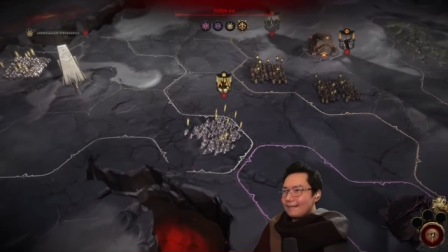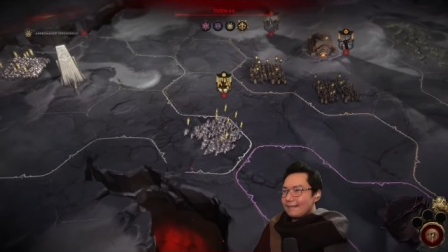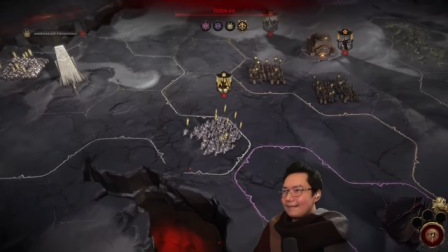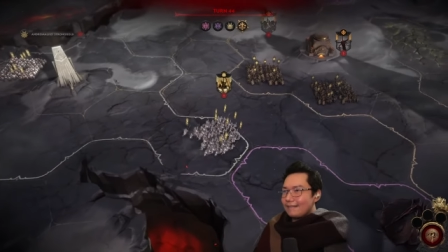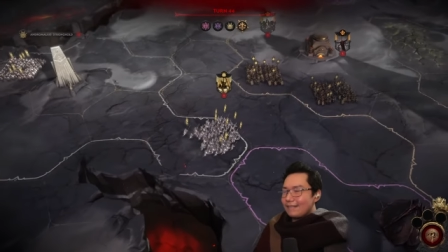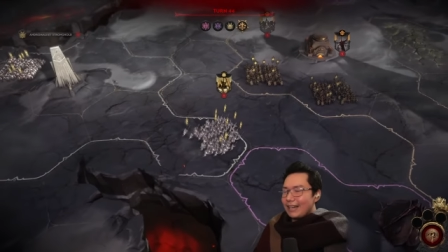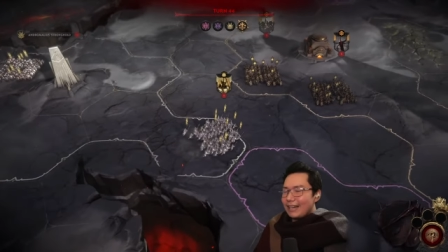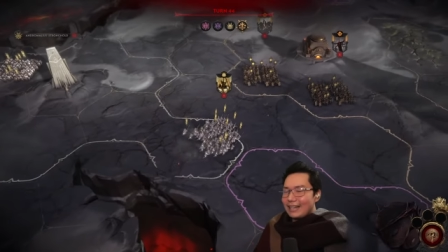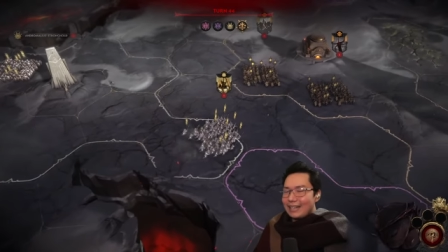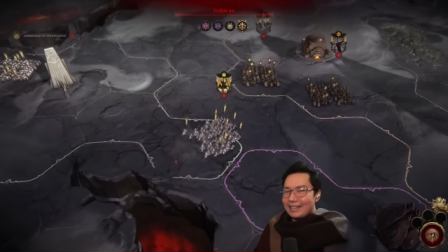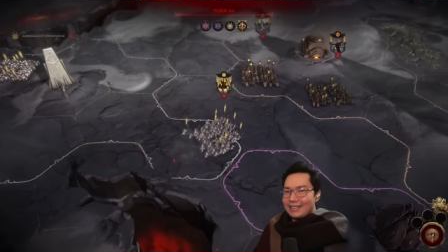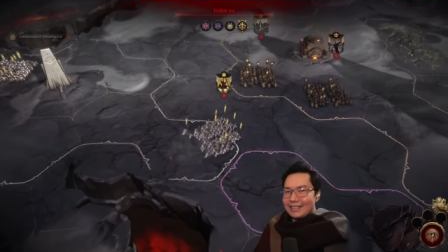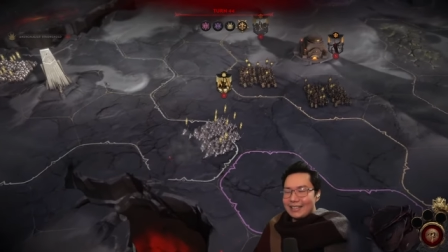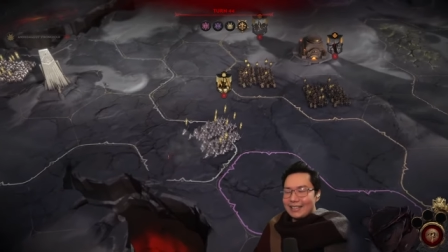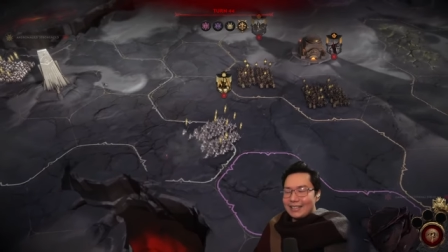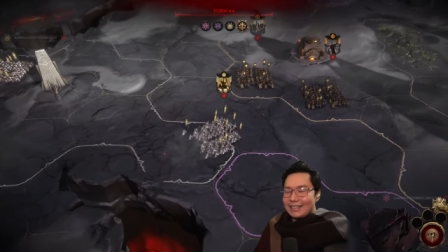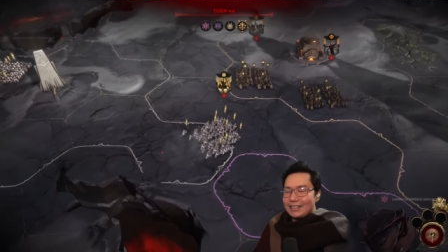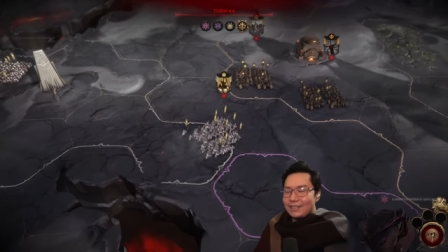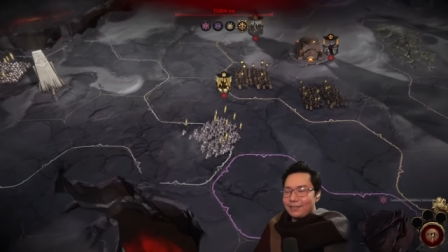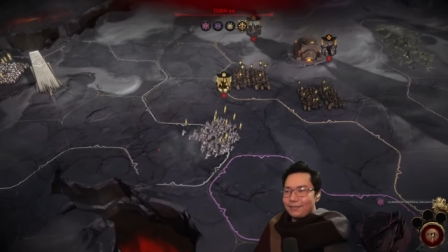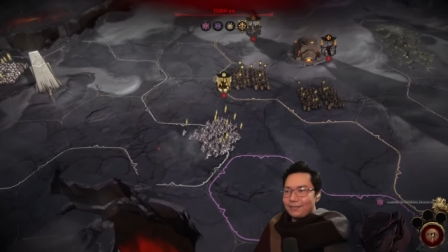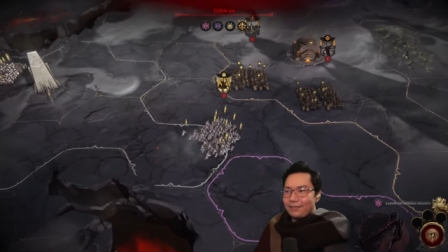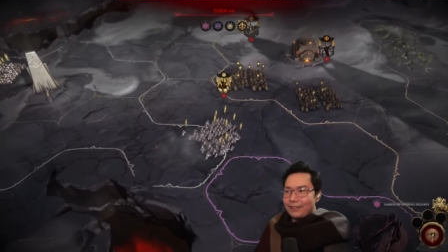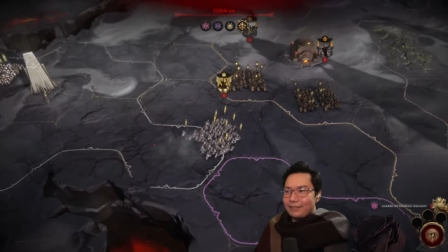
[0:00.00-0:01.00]
Right, I set it
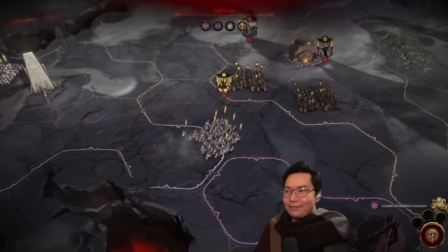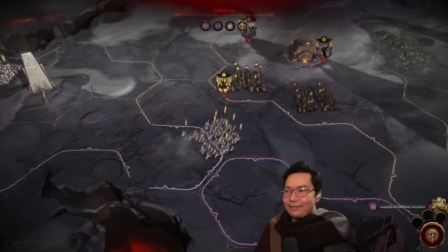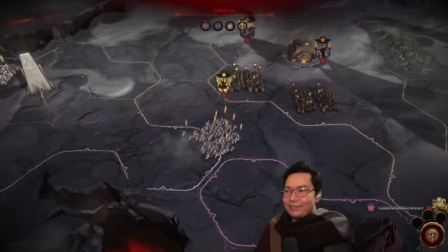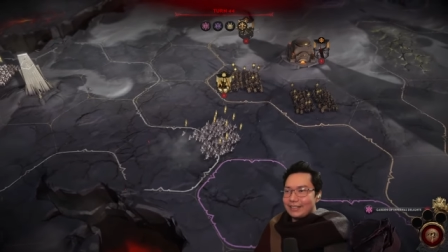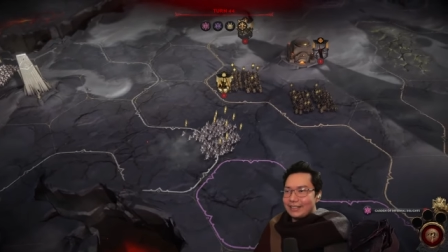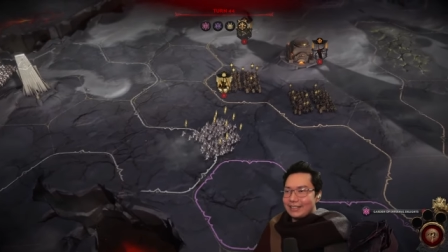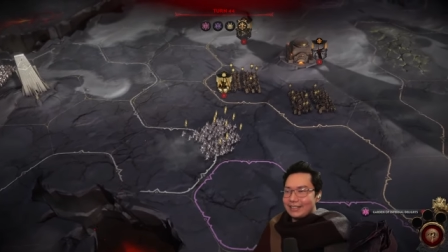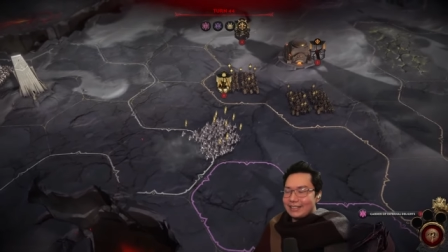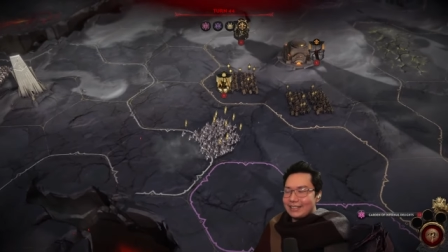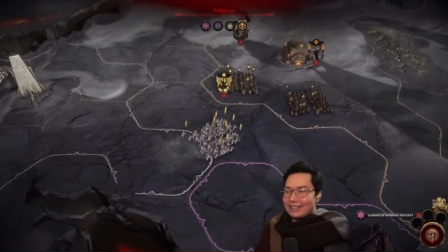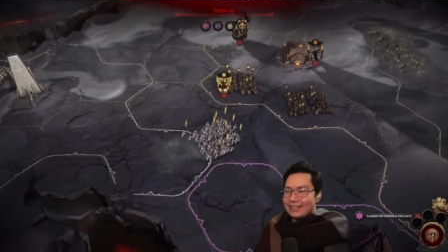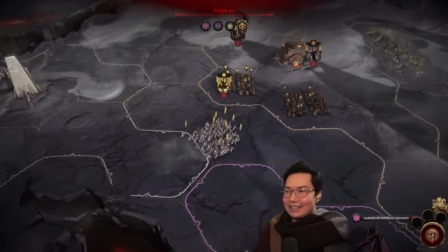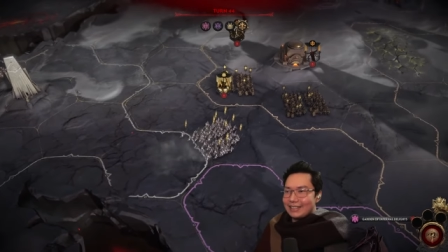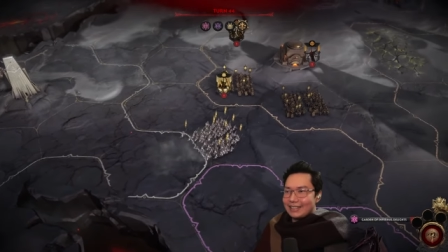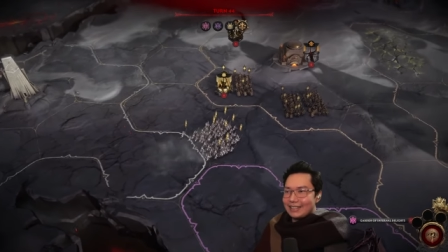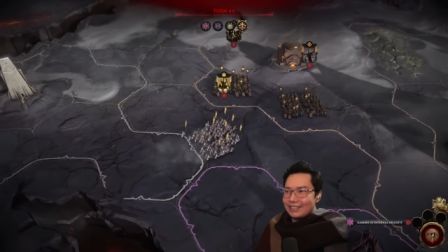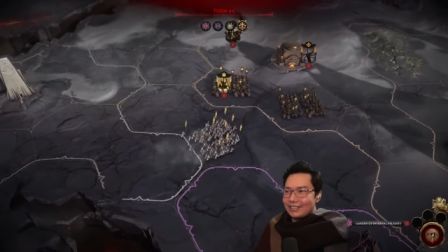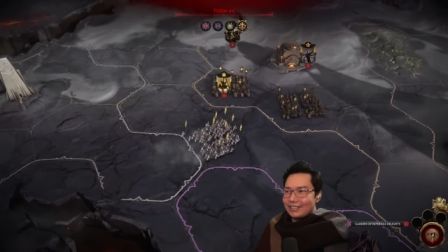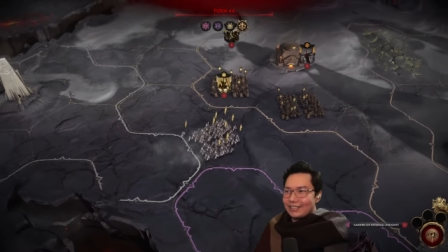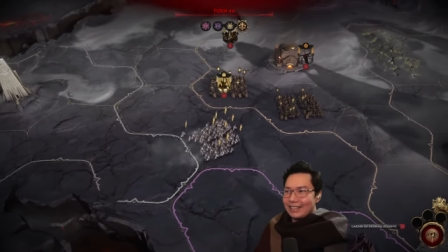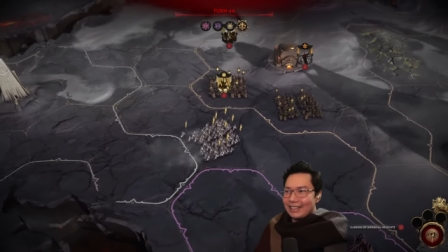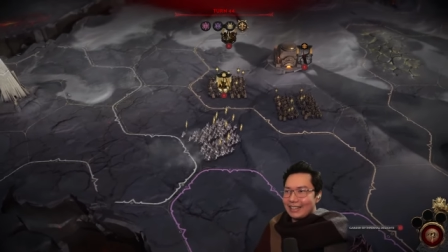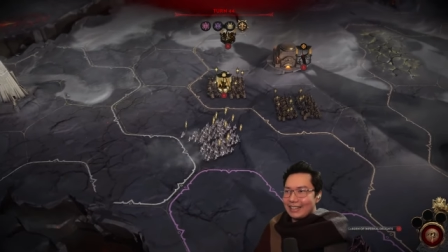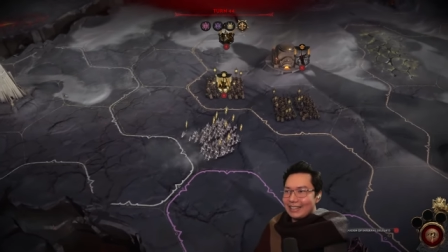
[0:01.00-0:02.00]
to fifty
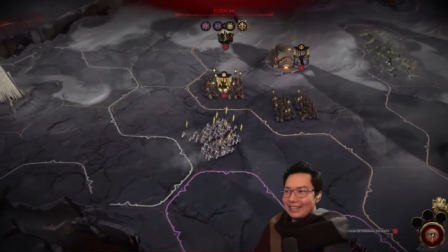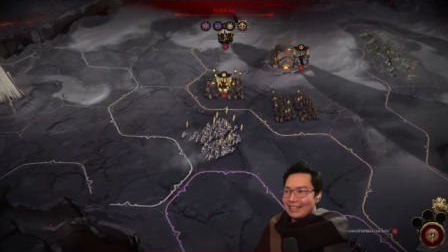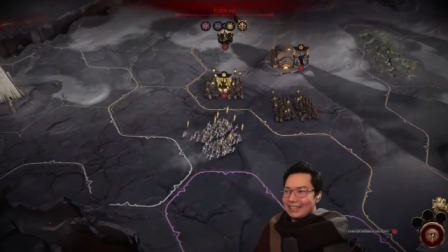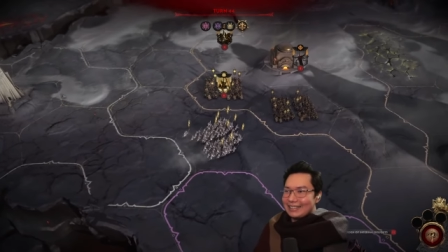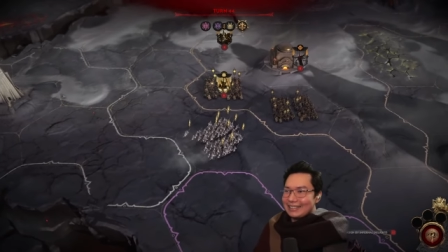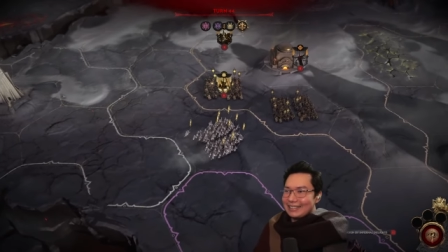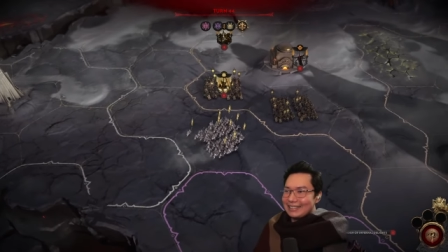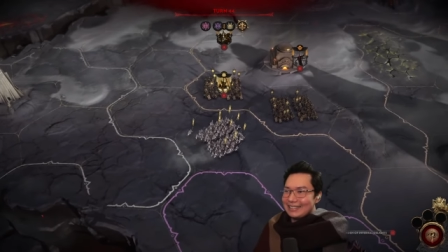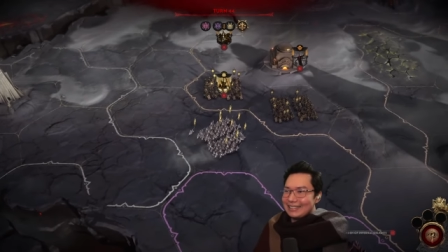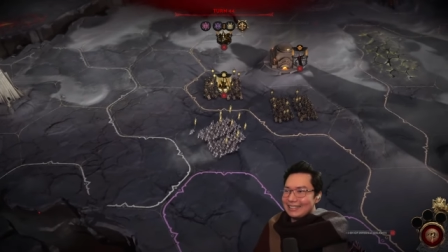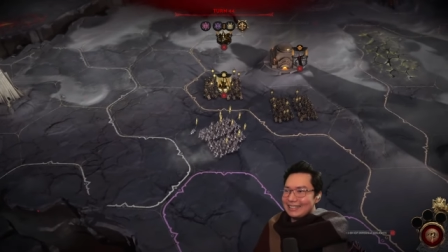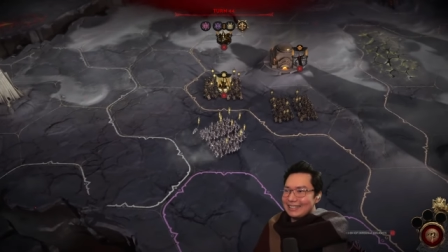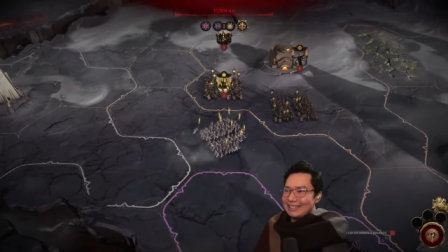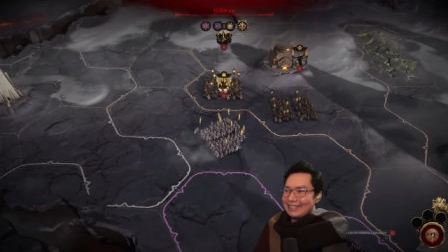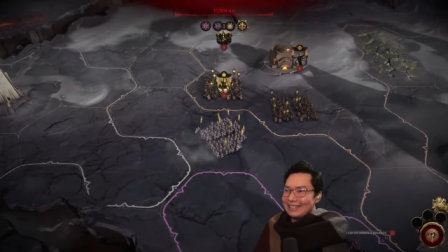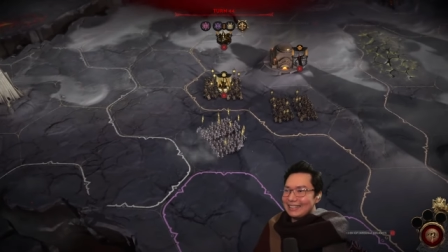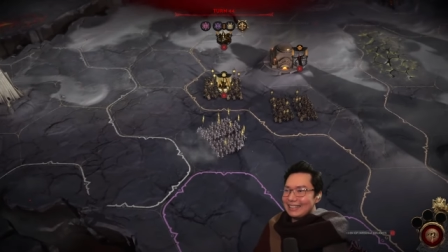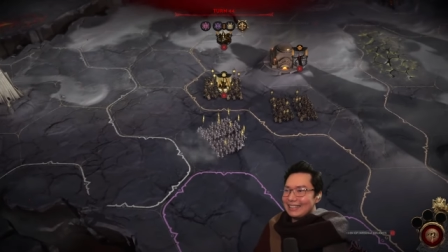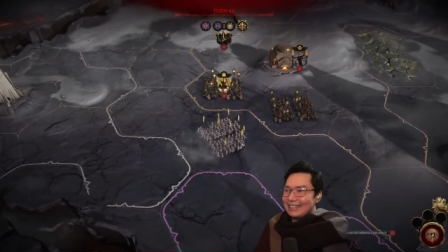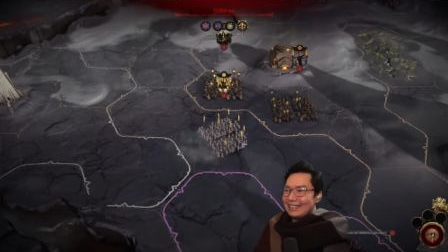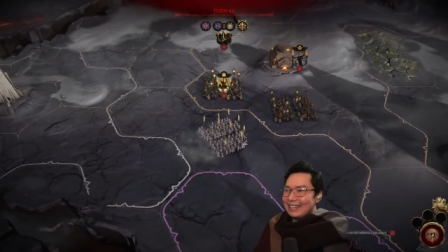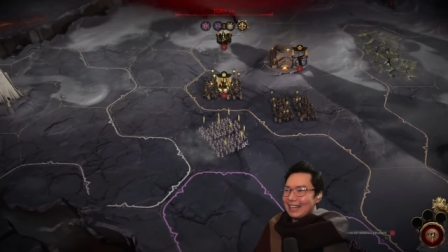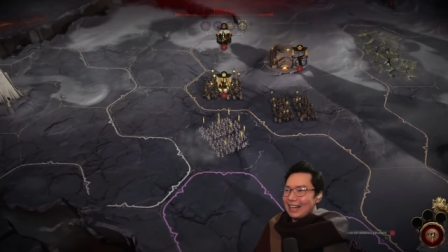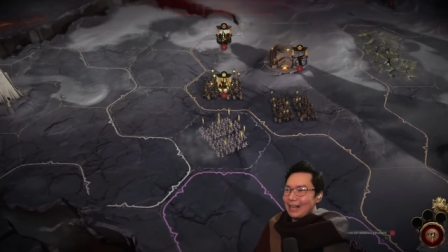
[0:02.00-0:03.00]
turns, right?
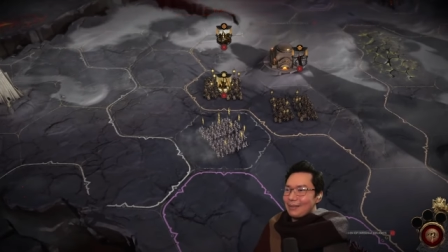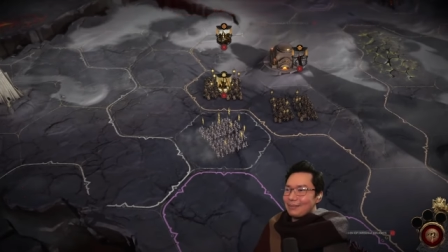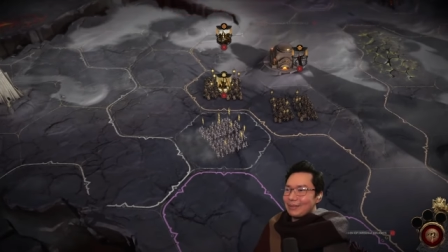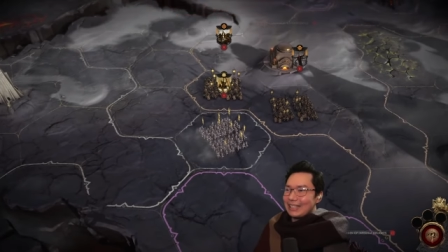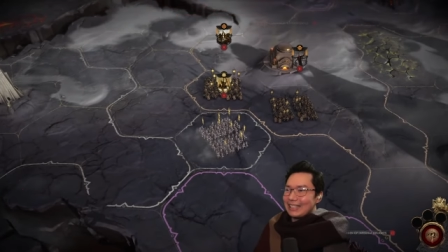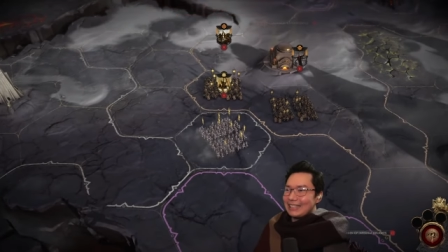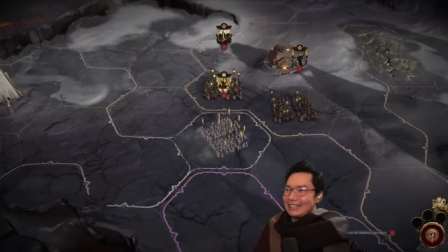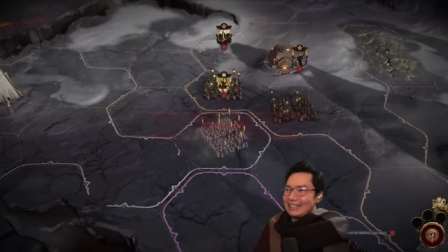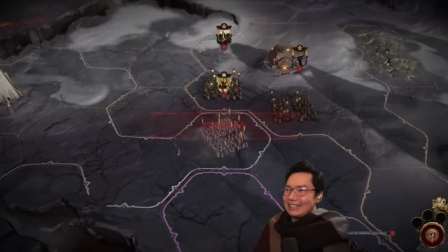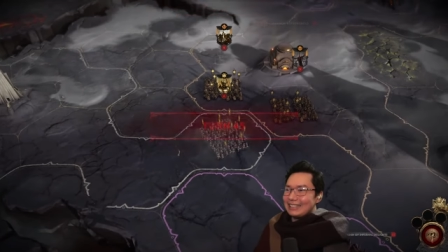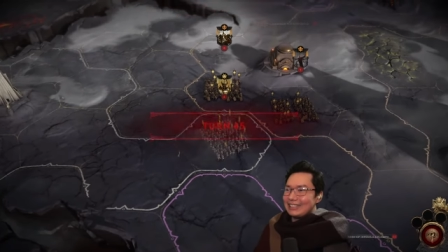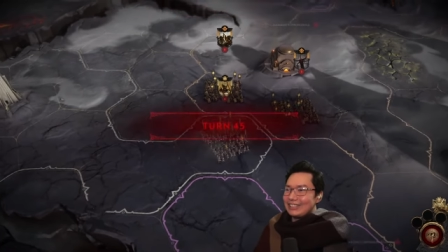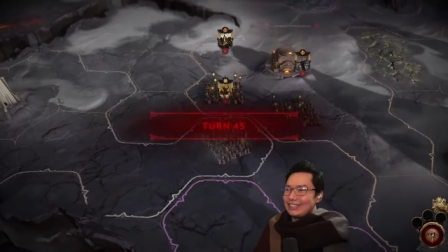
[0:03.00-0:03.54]
I'm gonna need